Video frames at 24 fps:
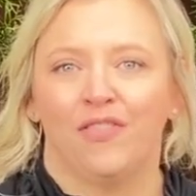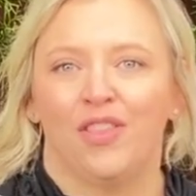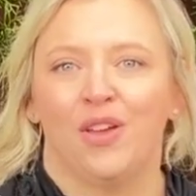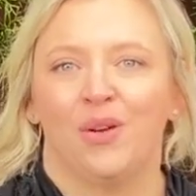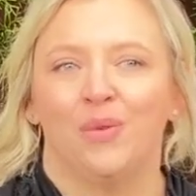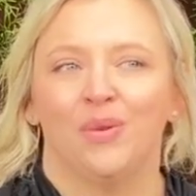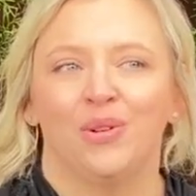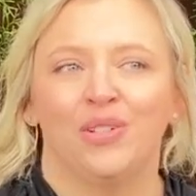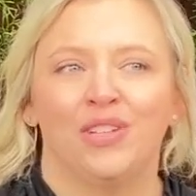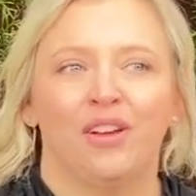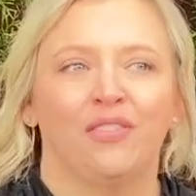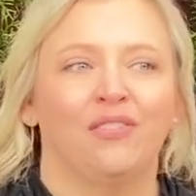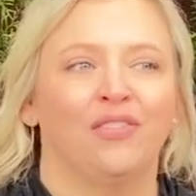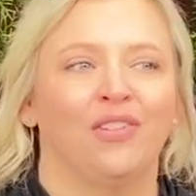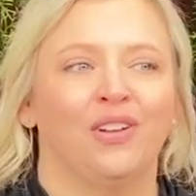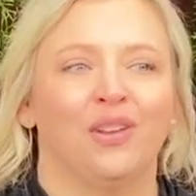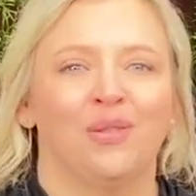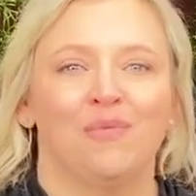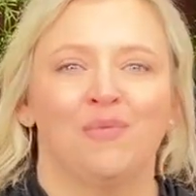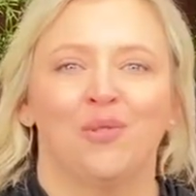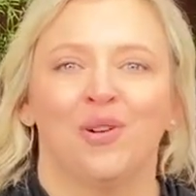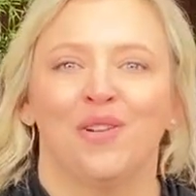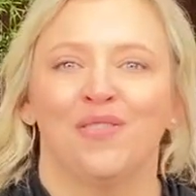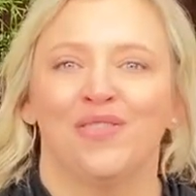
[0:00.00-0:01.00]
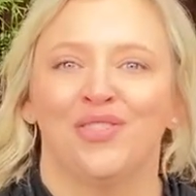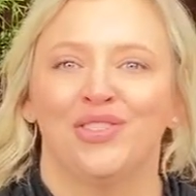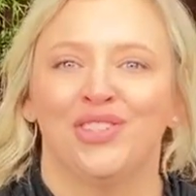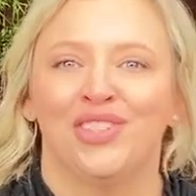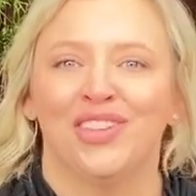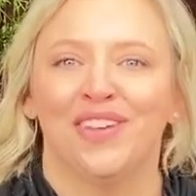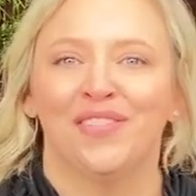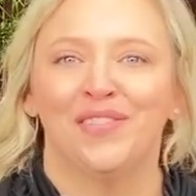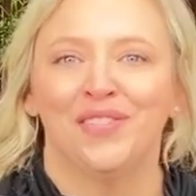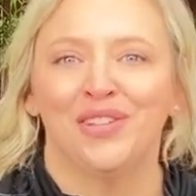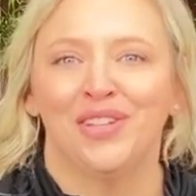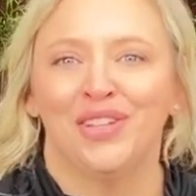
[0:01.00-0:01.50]
They were definitely more of the
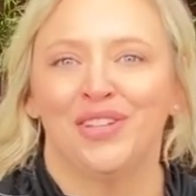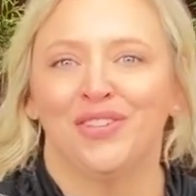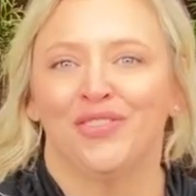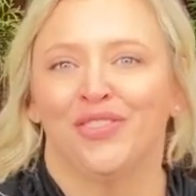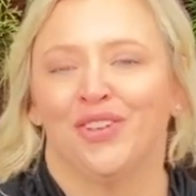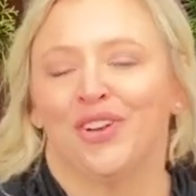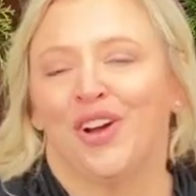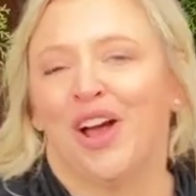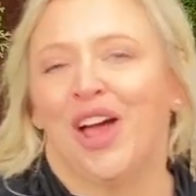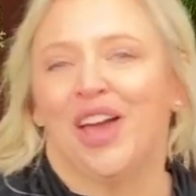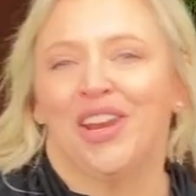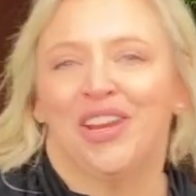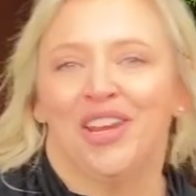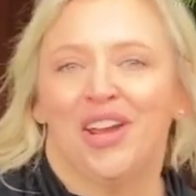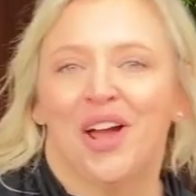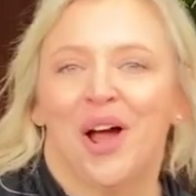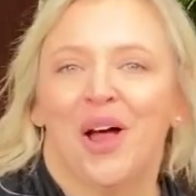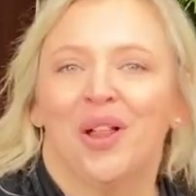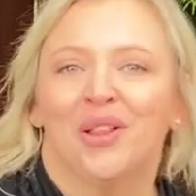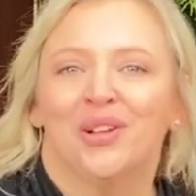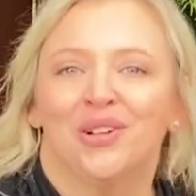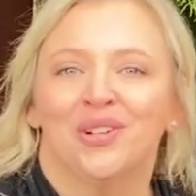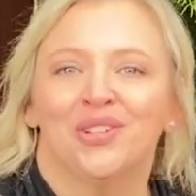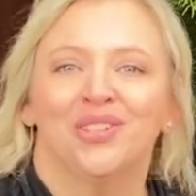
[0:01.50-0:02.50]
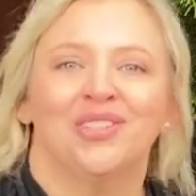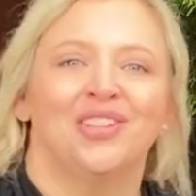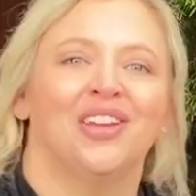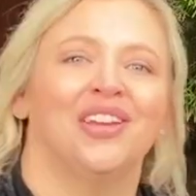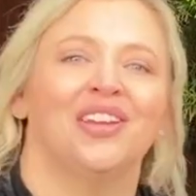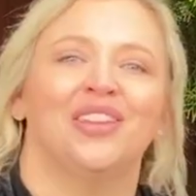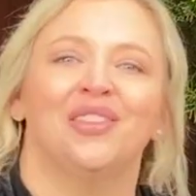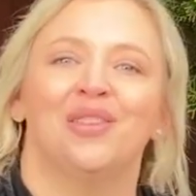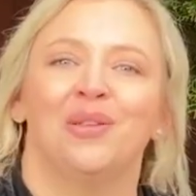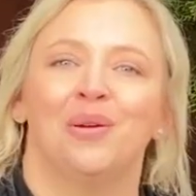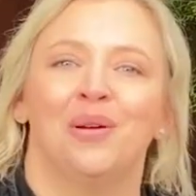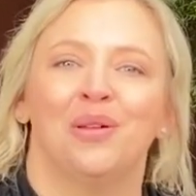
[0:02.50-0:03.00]
70s variety colors
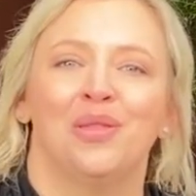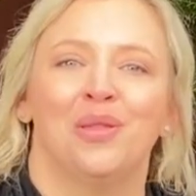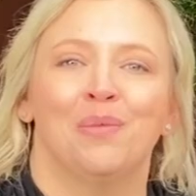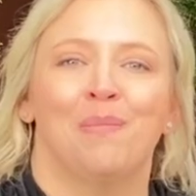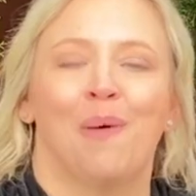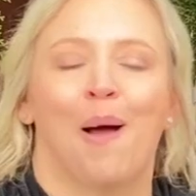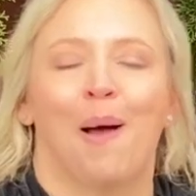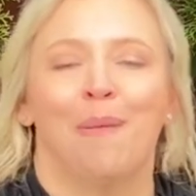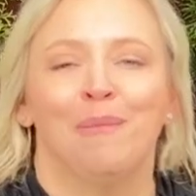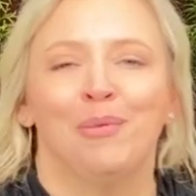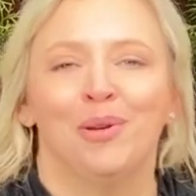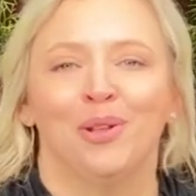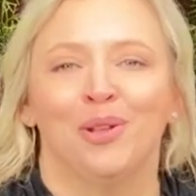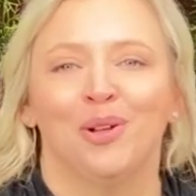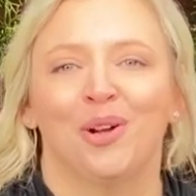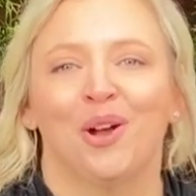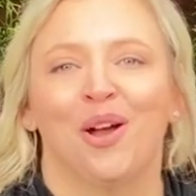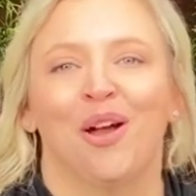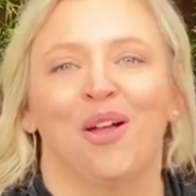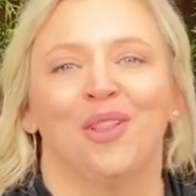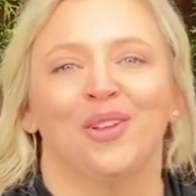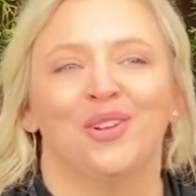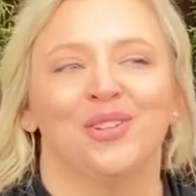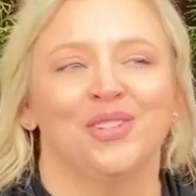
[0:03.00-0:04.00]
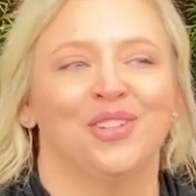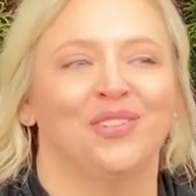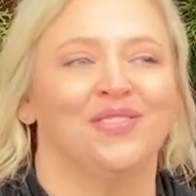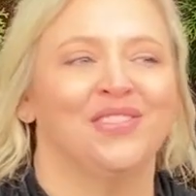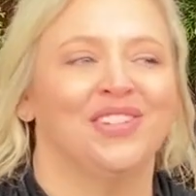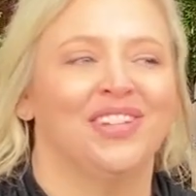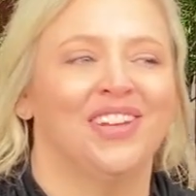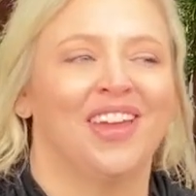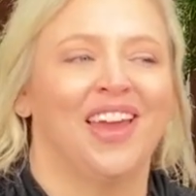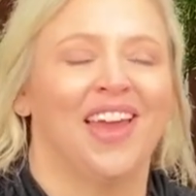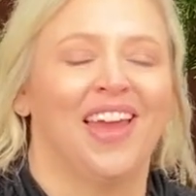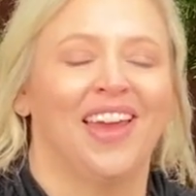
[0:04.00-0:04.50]
than the popular colors of
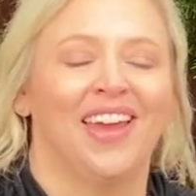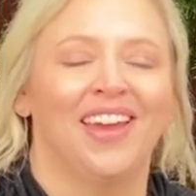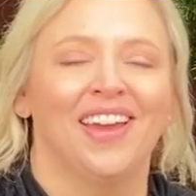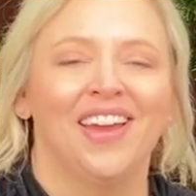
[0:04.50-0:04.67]
today,